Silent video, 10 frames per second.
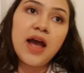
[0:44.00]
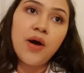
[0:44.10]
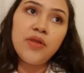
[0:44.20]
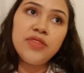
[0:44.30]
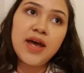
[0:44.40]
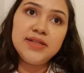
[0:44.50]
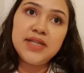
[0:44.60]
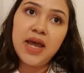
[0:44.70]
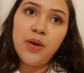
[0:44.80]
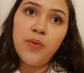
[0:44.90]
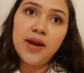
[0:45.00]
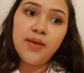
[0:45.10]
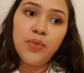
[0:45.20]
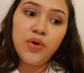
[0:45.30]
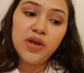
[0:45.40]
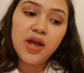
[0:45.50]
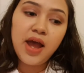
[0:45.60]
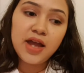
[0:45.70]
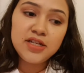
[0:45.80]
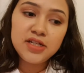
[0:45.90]
on that day when I bought it,
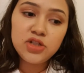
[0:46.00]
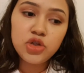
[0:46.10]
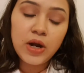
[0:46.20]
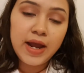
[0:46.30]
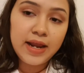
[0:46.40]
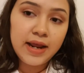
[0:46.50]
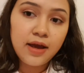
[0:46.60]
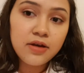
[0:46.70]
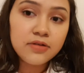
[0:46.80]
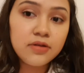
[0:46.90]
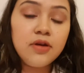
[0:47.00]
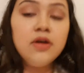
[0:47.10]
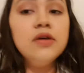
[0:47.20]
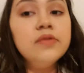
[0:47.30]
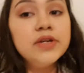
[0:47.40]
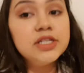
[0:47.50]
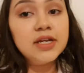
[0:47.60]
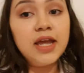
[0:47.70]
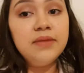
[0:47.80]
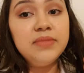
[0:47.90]
I did try it out, which it
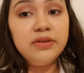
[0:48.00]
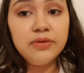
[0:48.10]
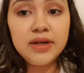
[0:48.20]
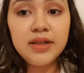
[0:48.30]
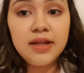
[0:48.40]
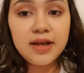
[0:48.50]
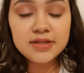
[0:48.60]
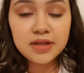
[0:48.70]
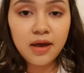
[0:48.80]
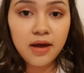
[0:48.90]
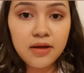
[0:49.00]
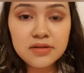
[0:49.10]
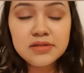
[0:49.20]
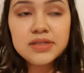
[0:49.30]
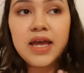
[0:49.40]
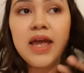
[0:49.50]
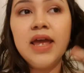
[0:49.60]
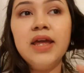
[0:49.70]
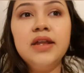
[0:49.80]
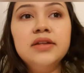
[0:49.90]
gave me really nice curls
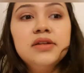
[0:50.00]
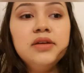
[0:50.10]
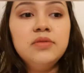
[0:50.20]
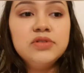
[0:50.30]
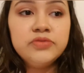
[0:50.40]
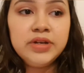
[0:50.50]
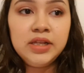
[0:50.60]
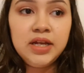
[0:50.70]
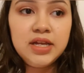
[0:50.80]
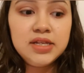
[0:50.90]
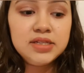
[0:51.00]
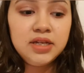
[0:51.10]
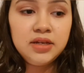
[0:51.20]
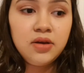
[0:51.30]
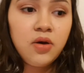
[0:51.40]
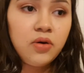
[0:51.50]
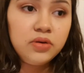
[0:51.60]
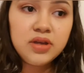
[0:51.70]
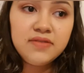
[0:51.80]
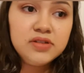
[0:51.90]
and it was really easy. All
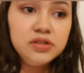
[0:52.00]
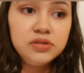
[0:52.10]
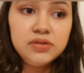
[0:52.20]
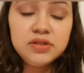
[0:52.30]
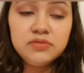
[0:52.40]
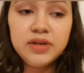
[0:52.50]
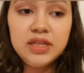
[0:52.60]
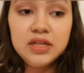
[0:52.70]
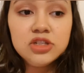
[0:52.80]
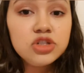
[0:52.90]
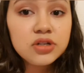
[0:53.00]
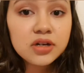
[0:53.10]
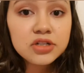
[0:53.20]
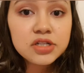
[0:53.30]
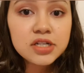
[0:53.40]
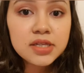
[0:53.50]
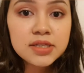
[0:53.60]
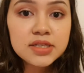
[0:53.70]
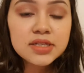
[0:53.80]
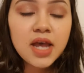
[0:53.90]
you have to do is read the
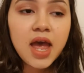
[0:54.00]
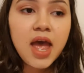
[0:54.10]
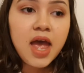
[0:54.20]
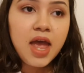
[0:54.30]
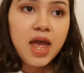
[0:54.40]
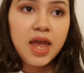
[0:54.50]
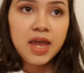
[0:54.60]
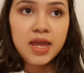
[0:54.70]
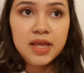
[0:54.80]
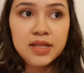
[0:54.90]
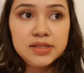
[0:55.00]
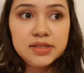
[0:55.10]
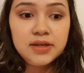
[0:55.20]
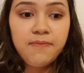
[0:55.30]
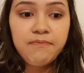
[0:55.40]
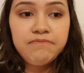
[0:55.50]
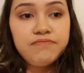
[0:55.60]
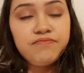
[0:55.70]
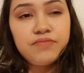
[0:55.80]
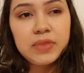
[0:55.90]
instructions. And
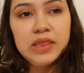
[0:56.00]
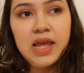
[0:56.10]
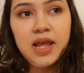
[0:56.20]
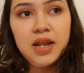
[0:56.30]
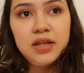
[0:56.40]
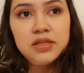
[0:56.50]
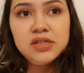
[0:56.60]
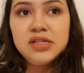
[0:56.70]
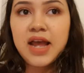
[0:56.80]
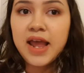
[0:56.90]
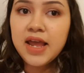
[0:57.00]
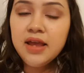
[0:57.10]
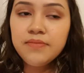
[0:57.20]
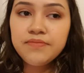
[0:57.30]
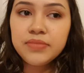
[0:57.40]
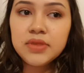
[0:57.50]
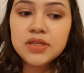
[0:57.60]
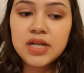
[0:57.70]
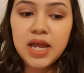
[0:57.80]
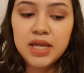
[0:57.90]
then today
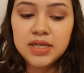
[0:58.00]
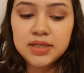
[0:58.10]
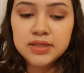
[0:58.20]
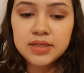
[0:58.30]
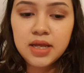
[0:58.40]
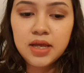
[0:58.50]
is